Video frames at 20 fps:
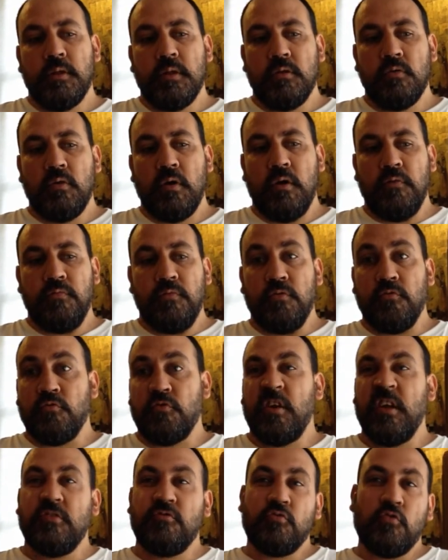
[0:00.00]
that you have a
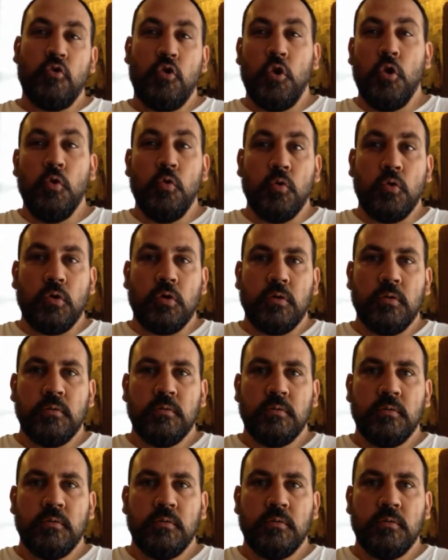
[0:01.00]
retro look,